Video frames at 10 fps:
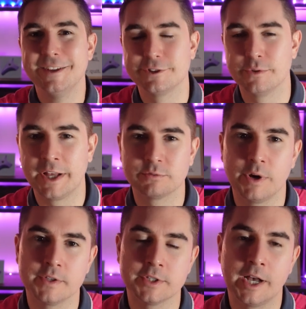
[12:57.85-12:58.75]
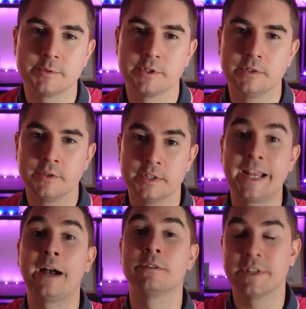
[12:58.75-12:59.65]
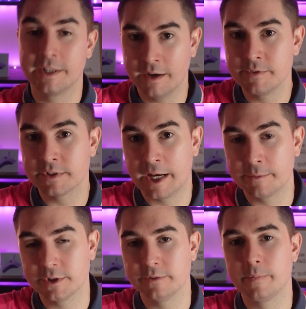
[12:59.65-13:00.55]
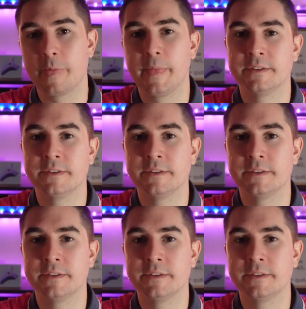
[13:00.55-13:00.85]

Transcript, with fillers: So that's why this option, the downside of this option